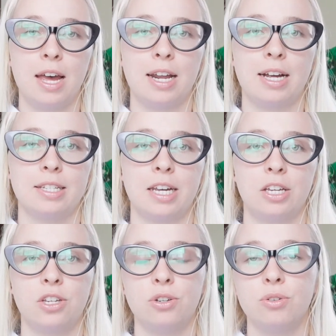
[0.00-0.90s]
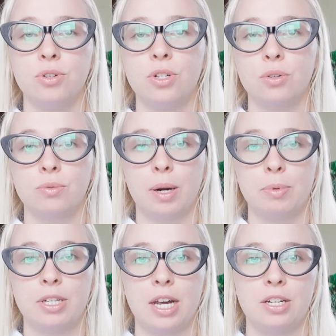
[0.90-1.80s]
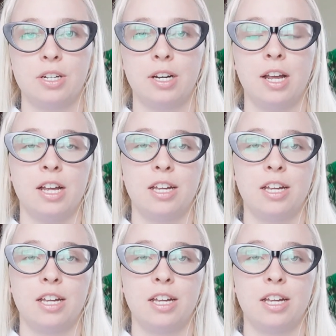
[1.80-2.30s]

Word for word: and has a huge reputation,